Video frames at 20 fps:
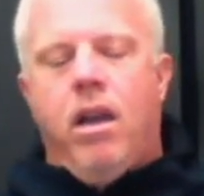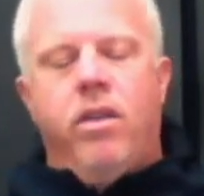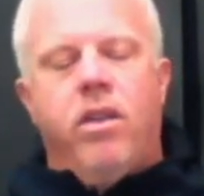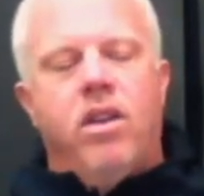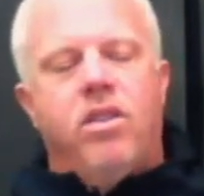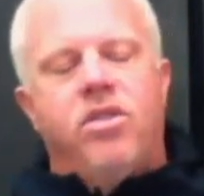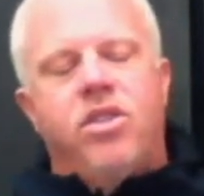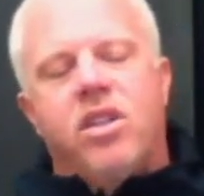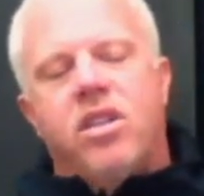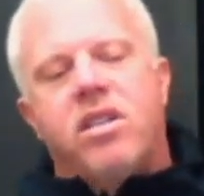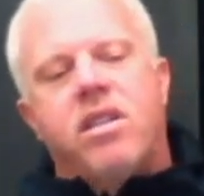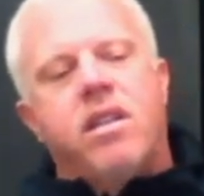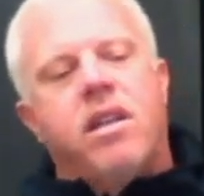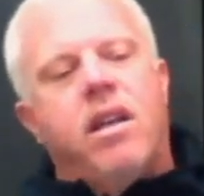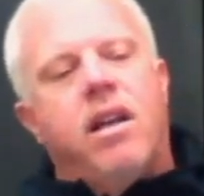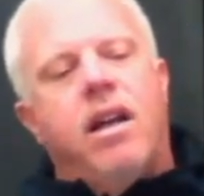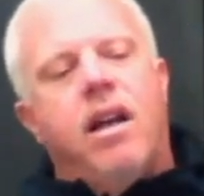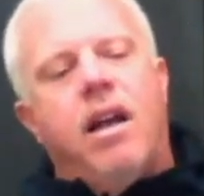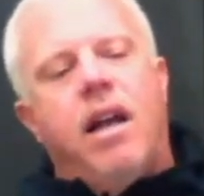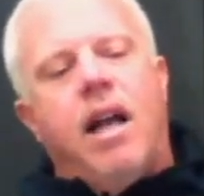and then
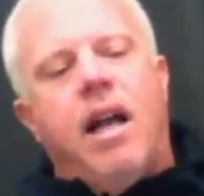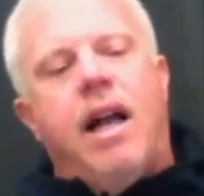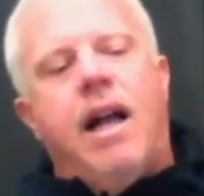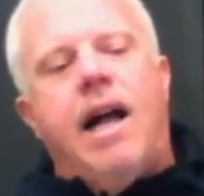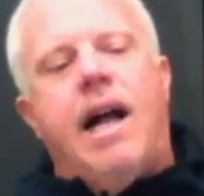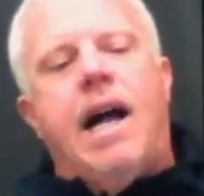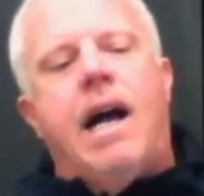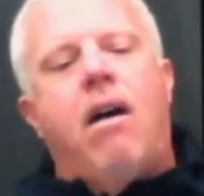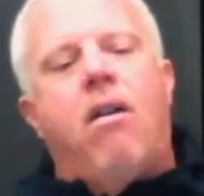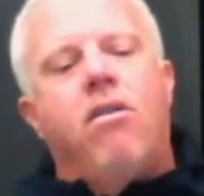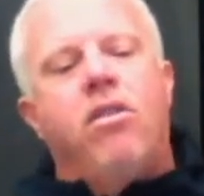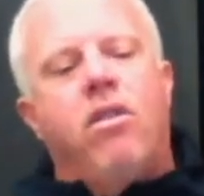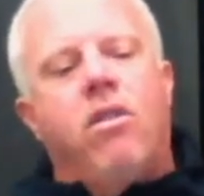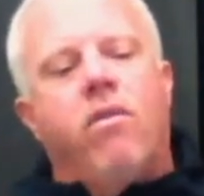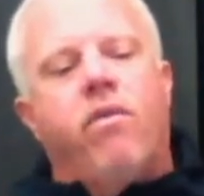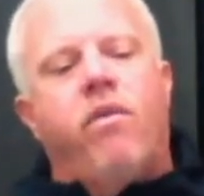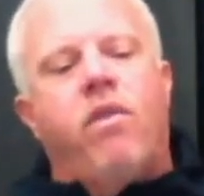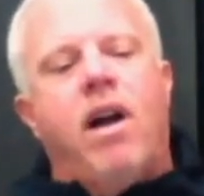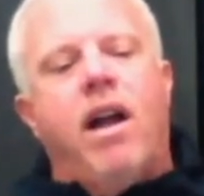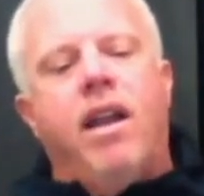just how
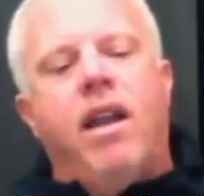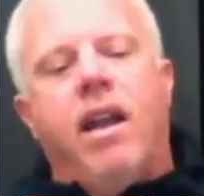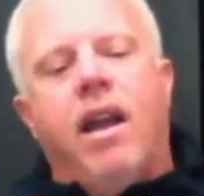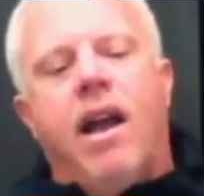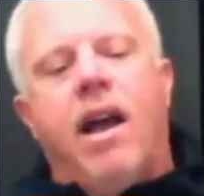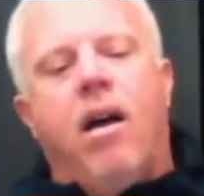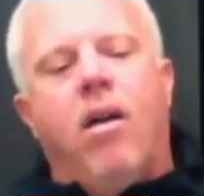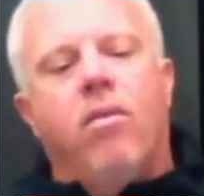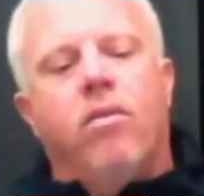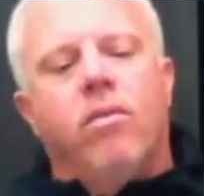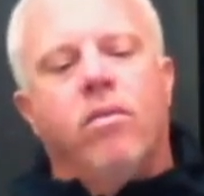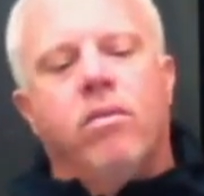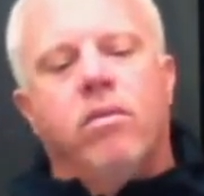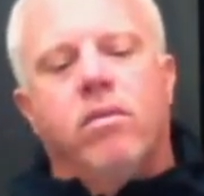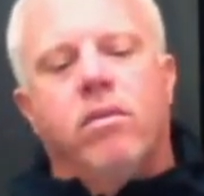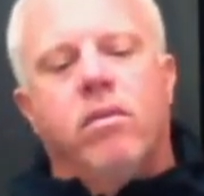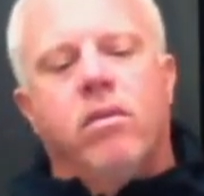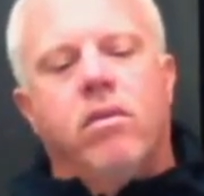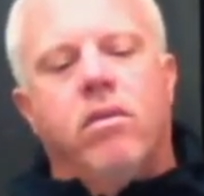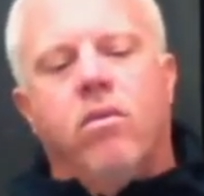you're finding out
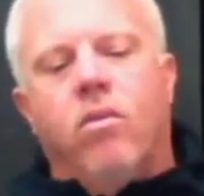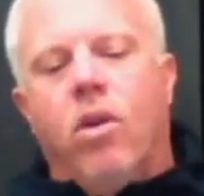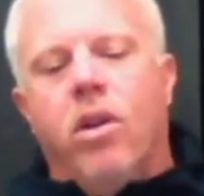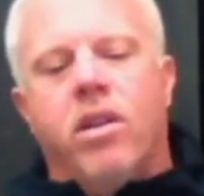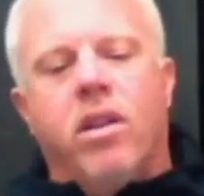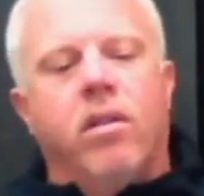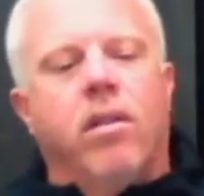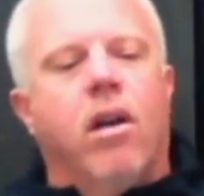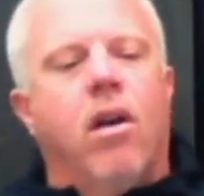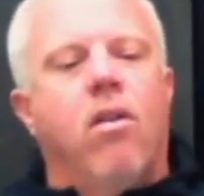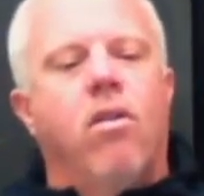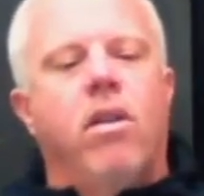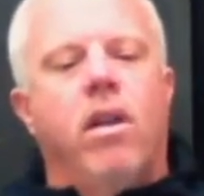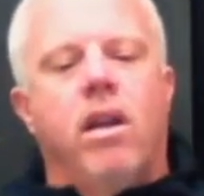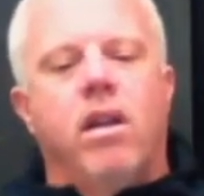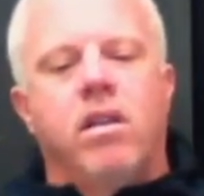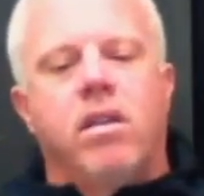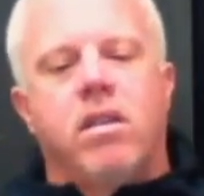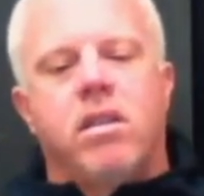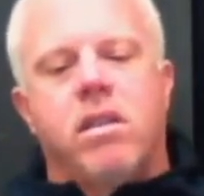what the load
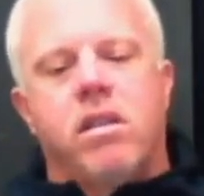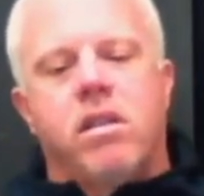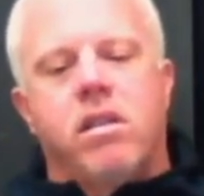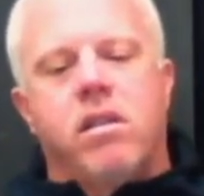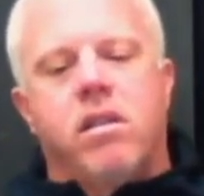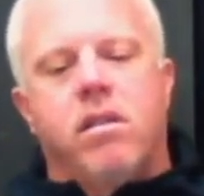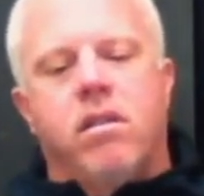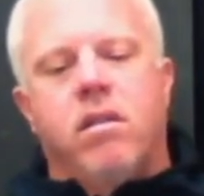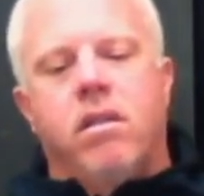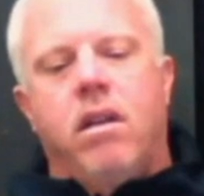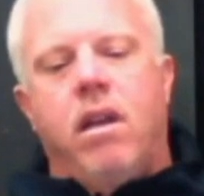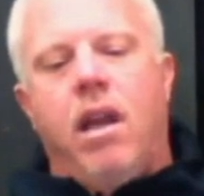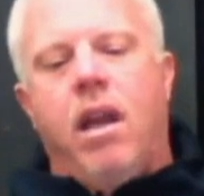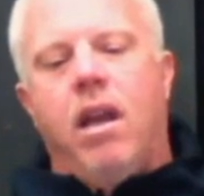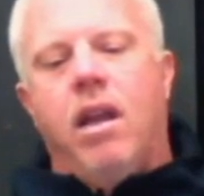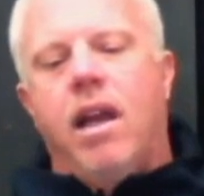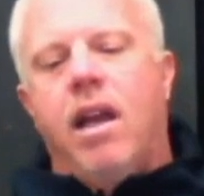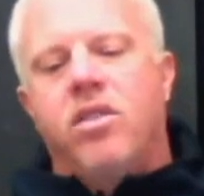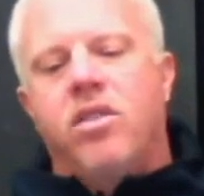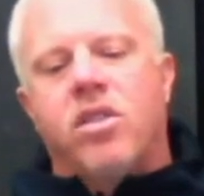is.
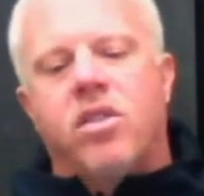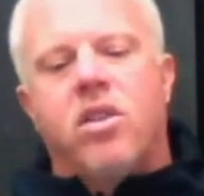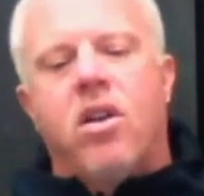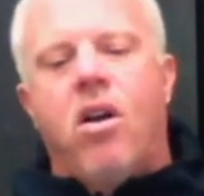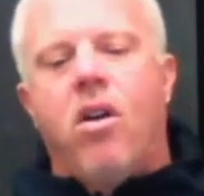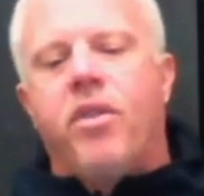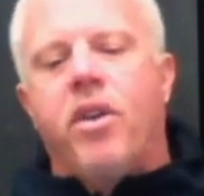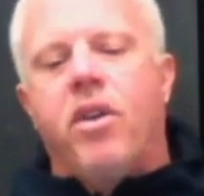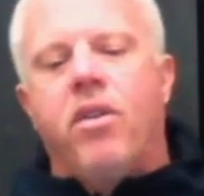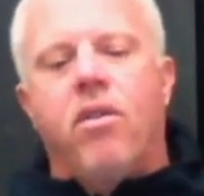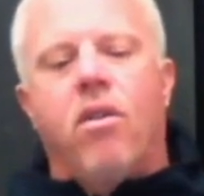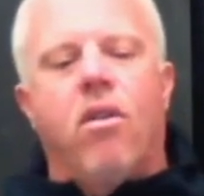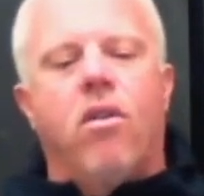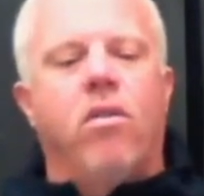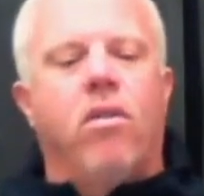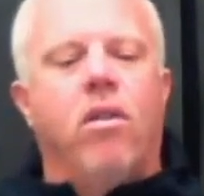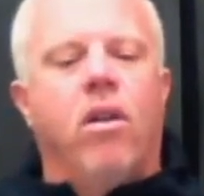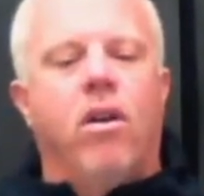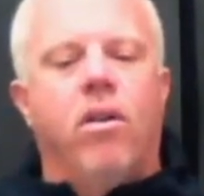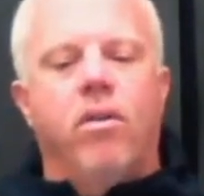And I just call it the
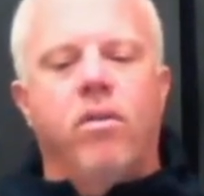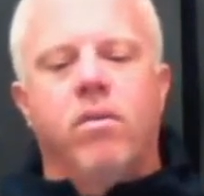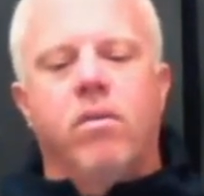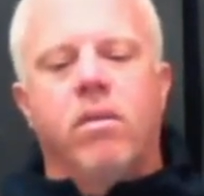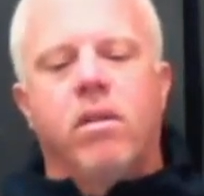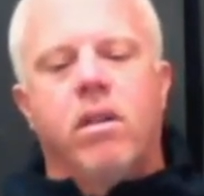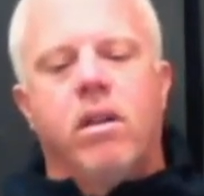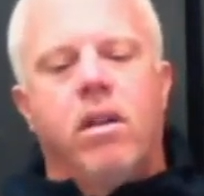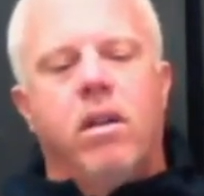neural load.